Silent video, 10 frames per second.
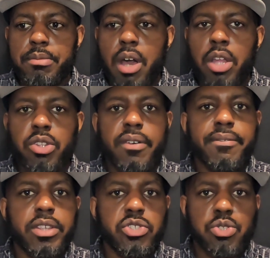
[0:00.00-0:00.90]

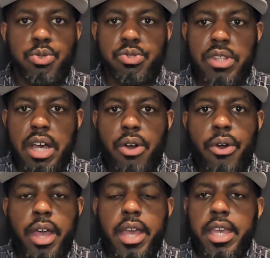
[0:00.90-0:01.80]
unconventional style.
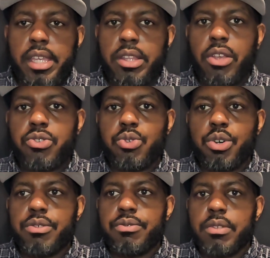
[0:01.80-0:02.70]
He does sort
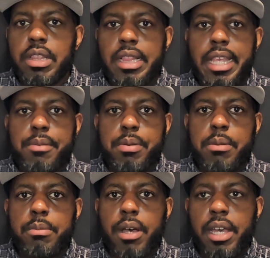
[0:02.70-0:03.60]
of leap
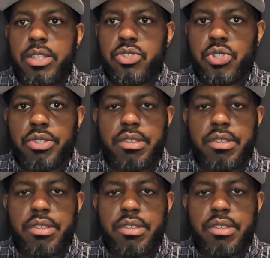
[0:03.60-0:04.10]
in behind shots.